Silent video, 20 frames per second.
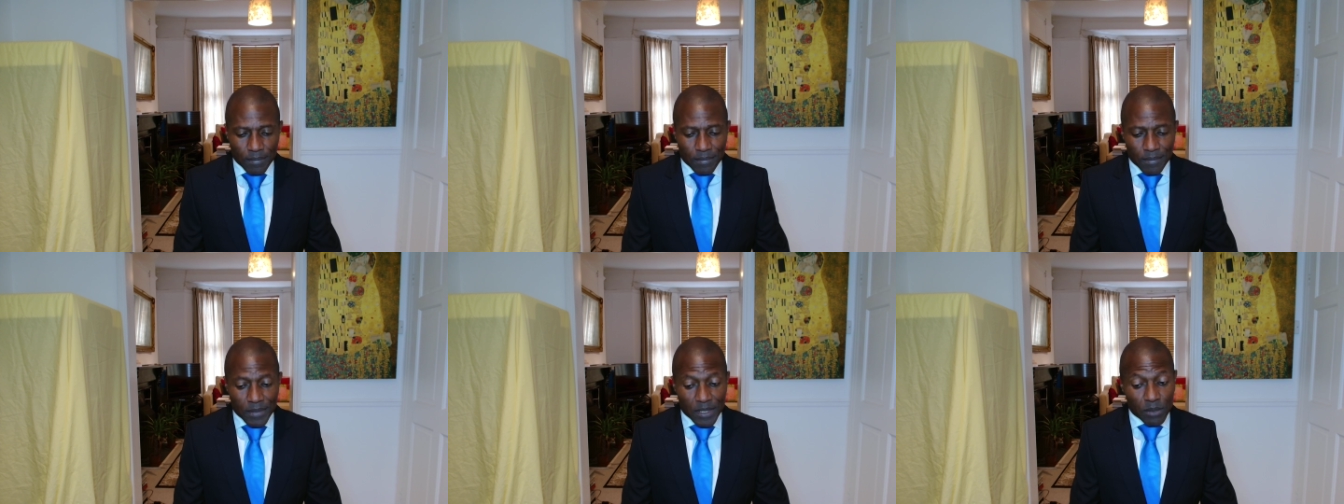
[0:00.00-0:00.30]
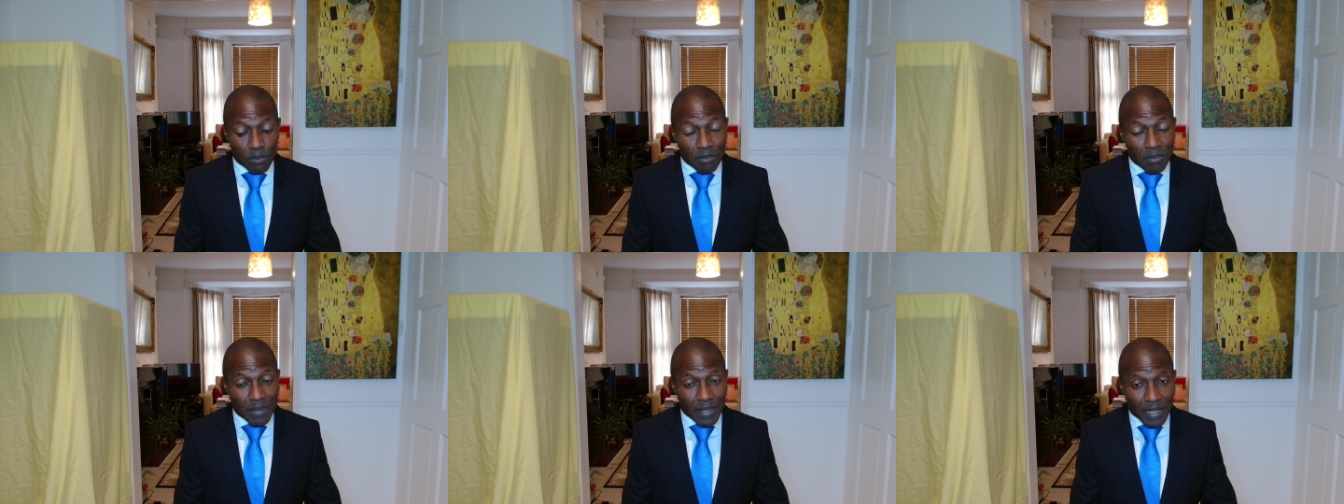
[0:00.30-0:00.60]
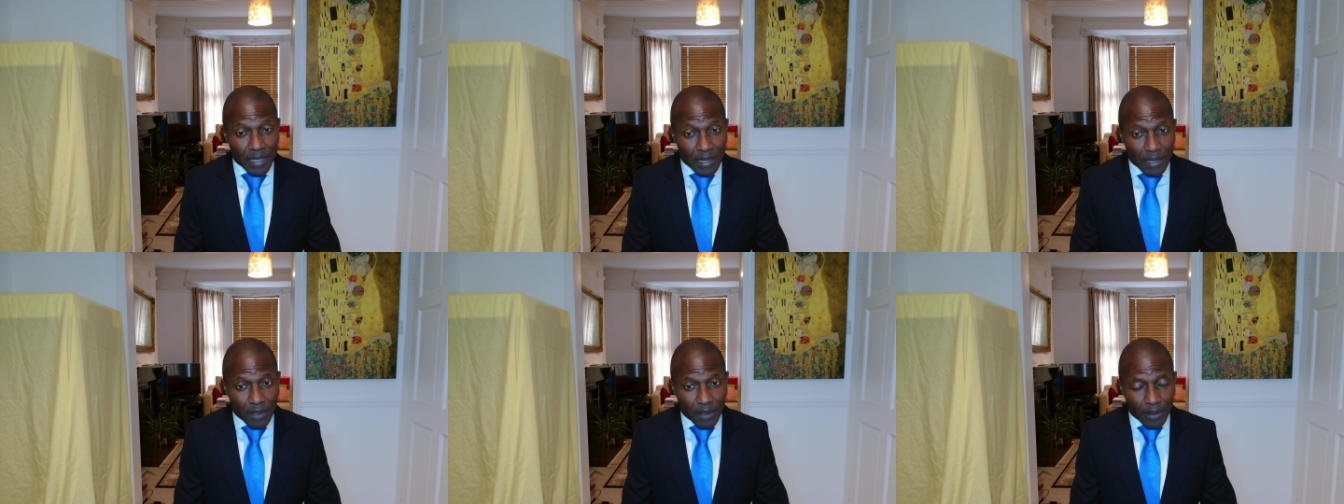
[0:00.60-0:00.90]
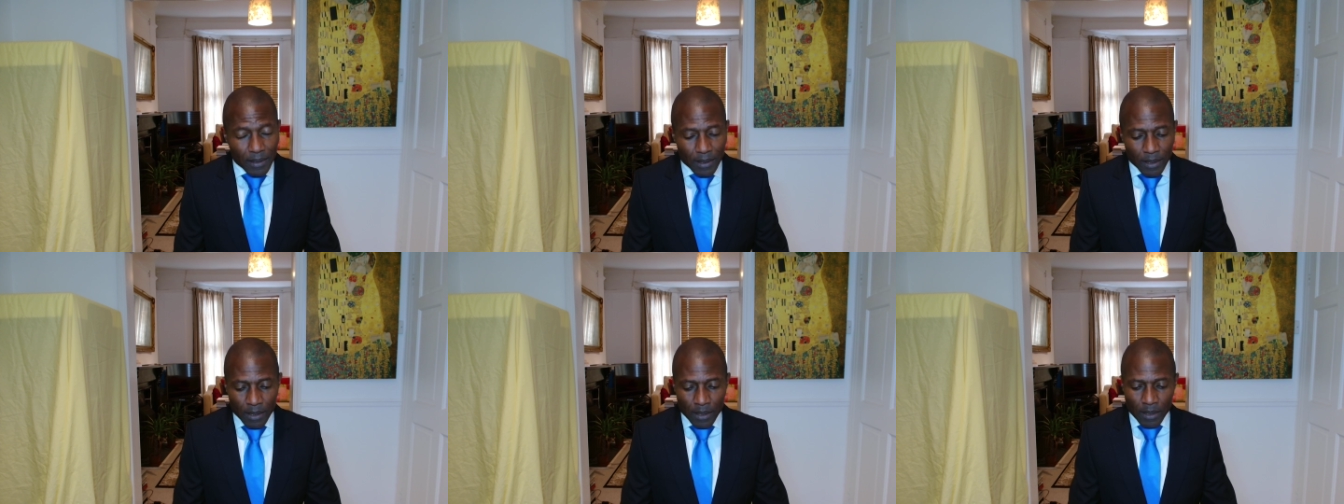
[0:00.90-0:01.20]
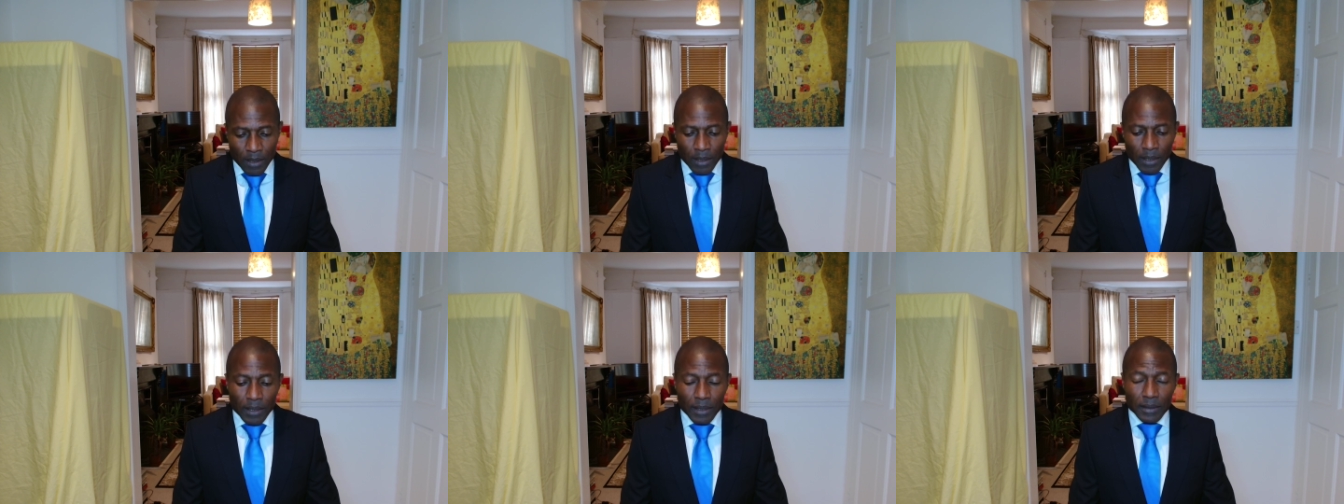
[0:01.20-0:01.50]
To me,
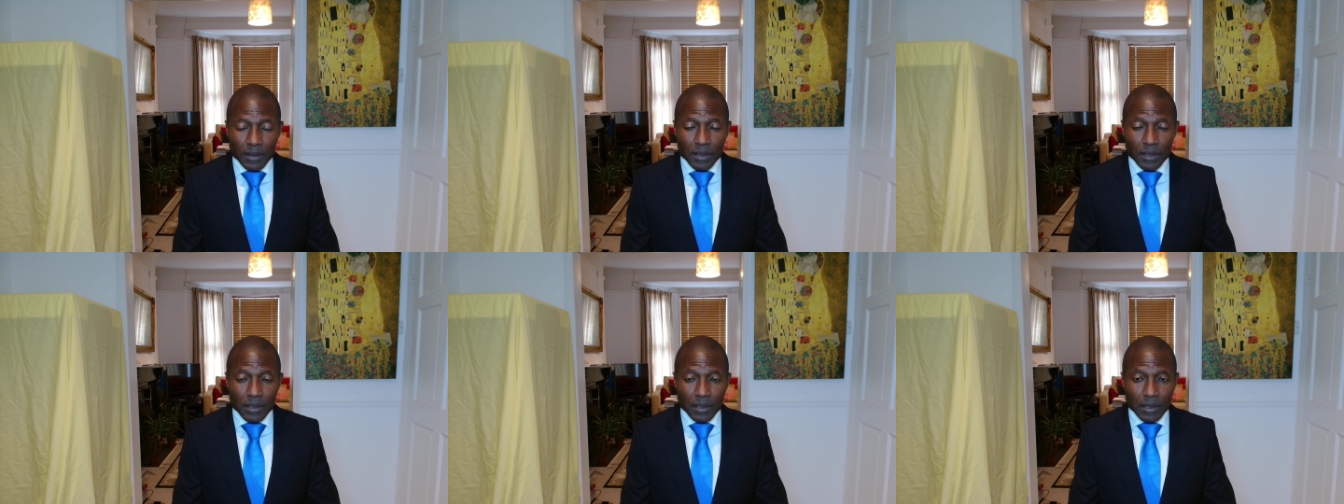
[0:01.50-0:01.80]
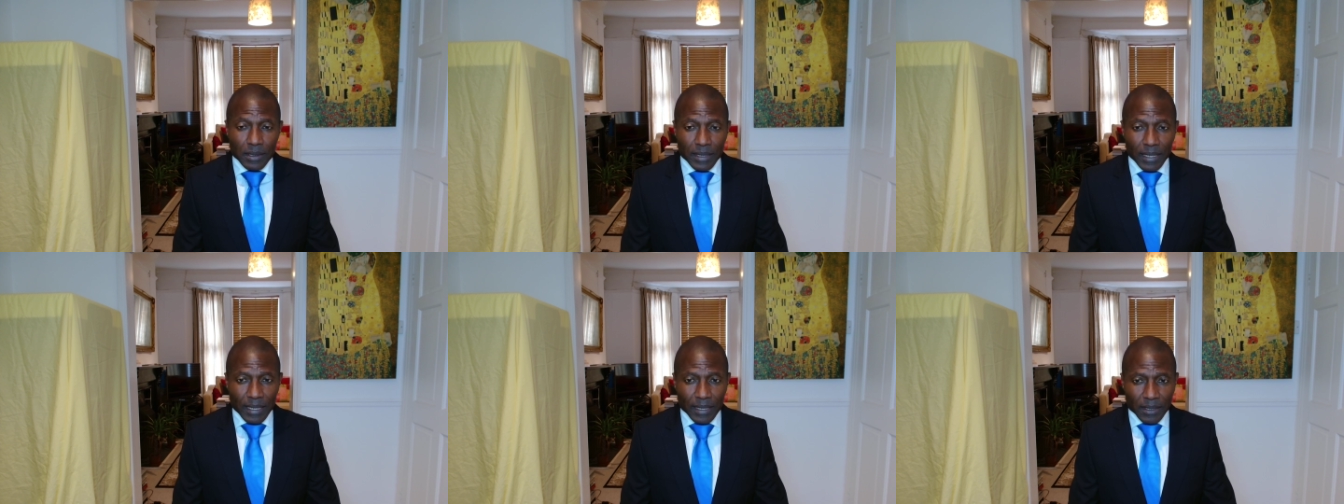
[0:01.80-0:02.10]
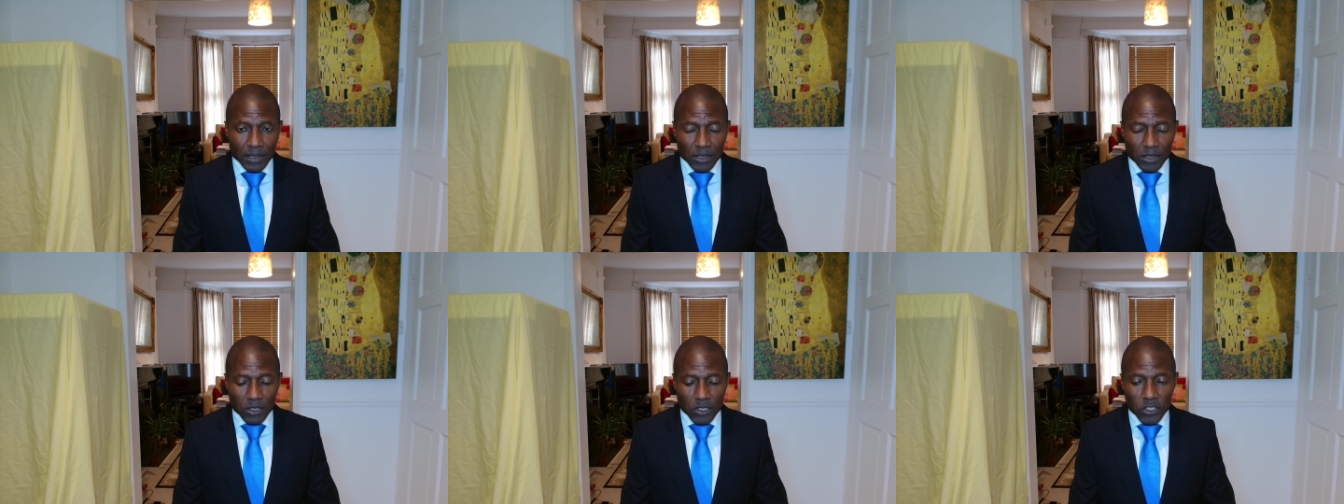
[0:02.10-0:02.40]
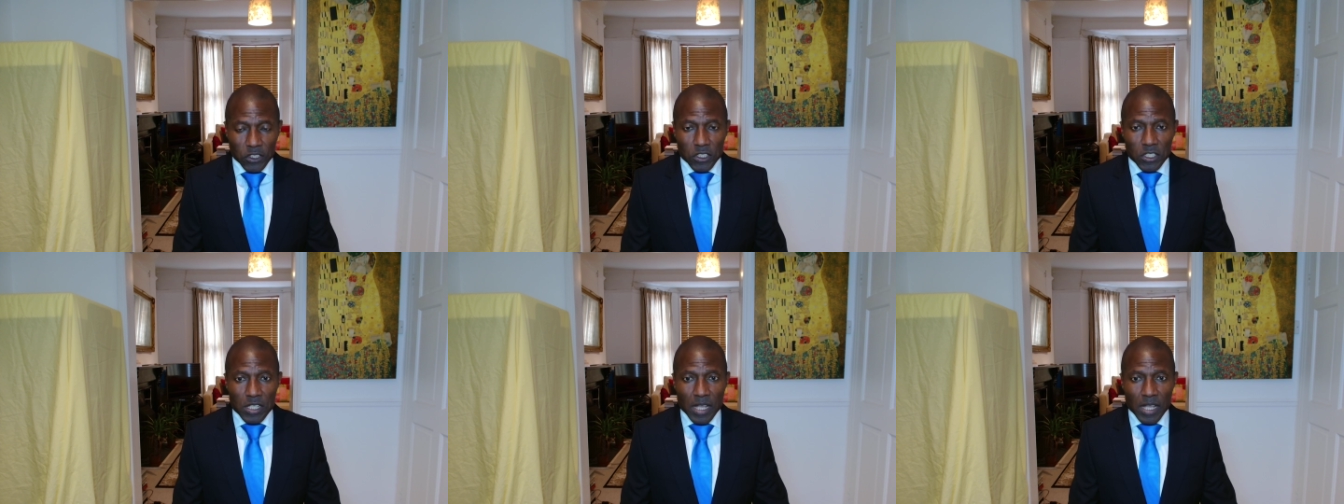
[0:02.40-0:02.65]
it suggests